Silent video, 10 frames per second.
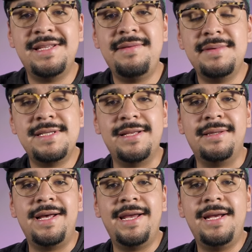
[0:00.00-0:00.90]
Leave us a
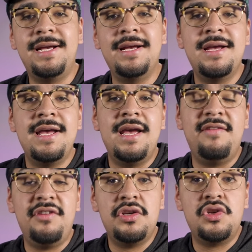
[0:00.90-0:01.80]
like
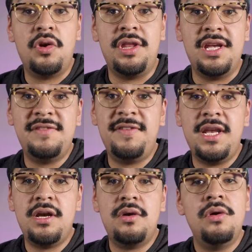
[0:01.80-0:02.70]
if you enjoyed this
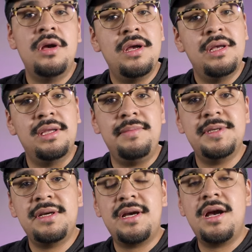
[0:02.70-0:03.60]
video. Leave
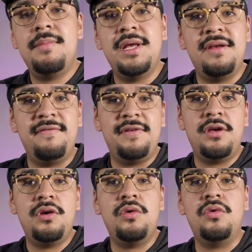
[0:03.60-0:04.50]
us a comment if
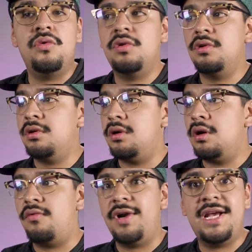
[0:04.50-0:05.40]
you
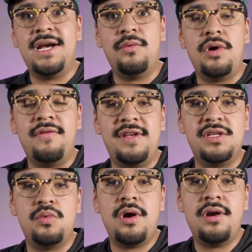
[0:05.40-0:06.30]
already had one of
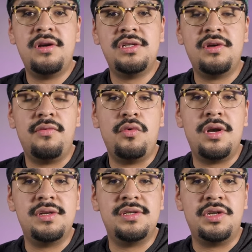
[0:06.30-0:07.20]
these waters, if you
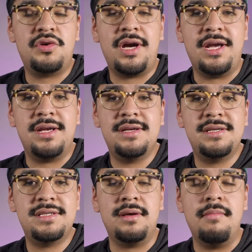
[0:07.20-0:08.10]
want us to try
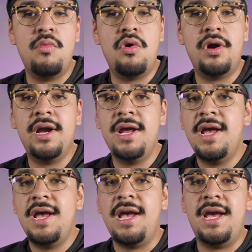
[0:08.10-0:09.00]
some more.
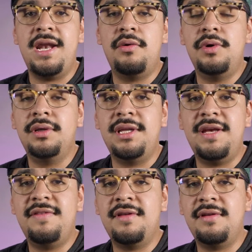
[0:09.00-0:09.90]
And I will
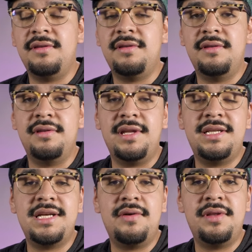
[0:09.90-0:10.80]
leave the
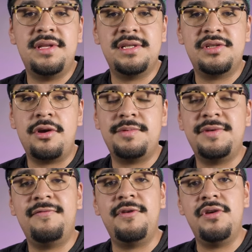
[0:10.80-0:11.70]
link down in the
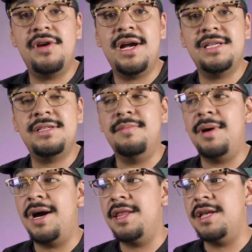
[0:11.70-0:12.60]
description for you guys to
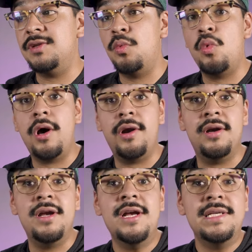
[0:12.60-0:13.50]
buy this
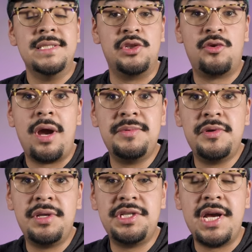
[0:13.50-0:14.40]
water. Subscribe
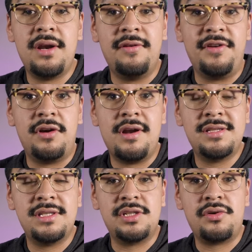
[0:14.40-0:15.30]
to the channel if you're
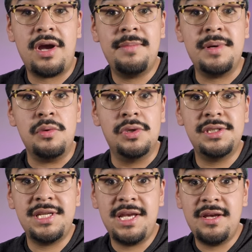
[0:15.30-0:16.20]
not subscribed, and we'll
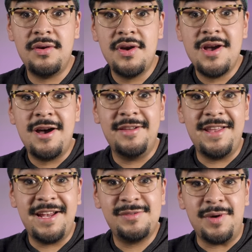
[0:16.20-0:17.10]
see you on
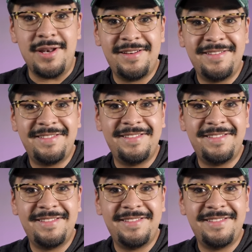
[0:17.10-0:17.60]
the next one.